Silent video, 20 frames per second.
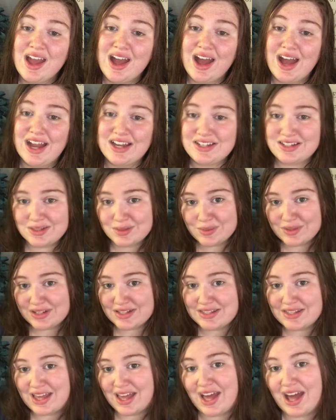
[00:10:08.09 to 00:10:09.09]
I just want
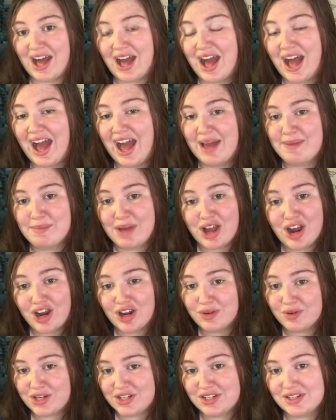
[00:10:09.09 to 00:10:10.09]
to say my
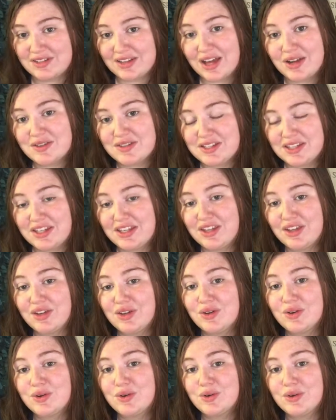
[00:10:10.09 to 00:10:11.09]
heart reaches out to
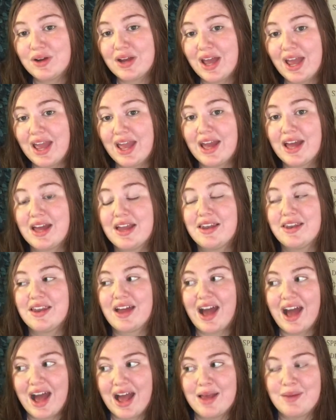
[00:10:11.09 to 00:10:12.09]
you, and
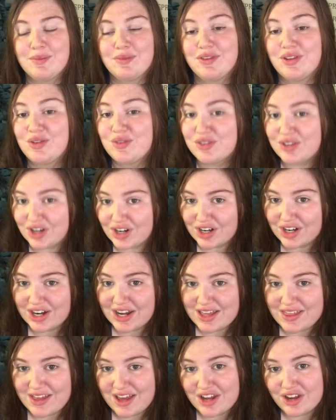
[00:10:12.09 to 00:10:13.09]
I'm so
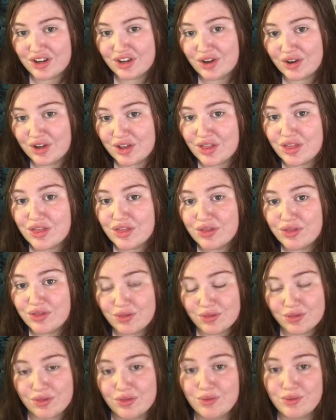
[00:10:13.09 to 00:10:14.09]
sorry that you're going
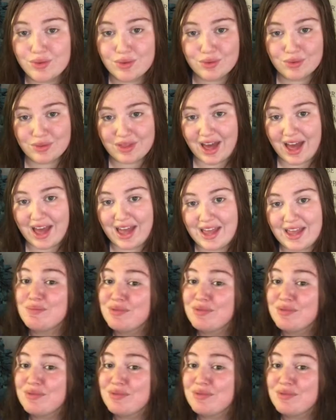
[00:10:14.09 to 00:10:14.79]
through that.